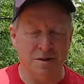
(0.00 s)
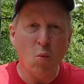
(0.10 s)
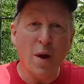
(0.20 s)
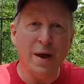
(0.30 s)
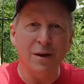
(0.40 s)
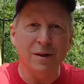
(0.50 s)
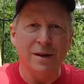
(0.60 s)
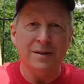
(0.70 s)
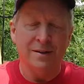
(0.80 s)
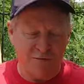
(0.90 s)
Will
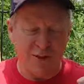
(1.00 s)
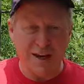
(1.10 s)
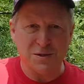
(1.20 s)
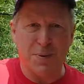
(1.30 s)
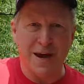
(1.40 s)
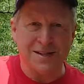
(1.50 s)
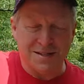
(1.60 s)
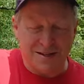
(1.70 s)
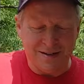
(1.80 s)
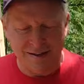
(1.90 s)
flex
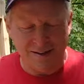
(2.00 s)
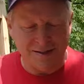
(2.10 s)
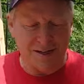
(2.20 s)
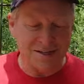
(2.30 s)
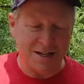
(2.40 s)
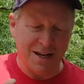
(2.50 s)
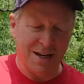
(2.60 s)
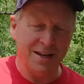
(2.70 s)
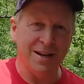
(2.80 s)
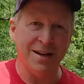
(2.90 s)
paste succeed